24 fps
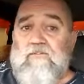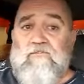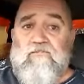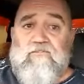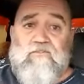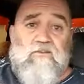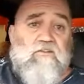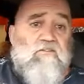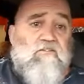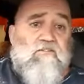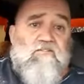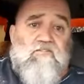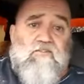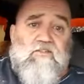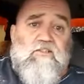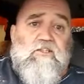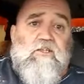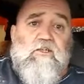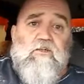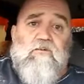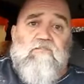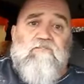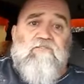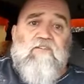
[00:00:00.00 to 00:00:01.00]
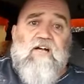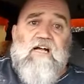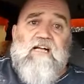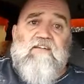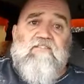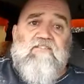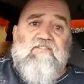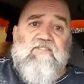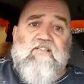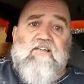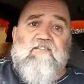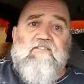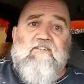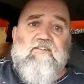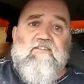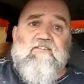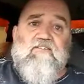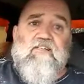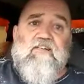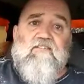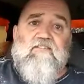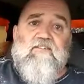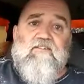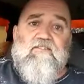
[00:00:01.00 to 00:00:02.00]
This is the year
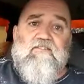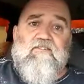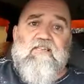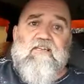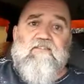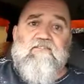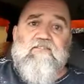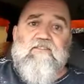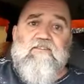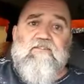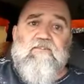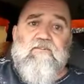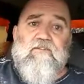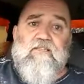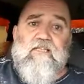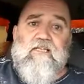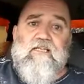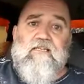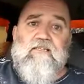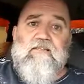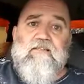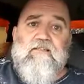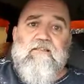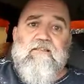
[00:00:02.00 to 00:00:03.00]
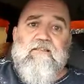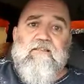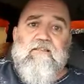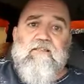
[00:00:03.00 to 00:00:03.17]
5777, okay?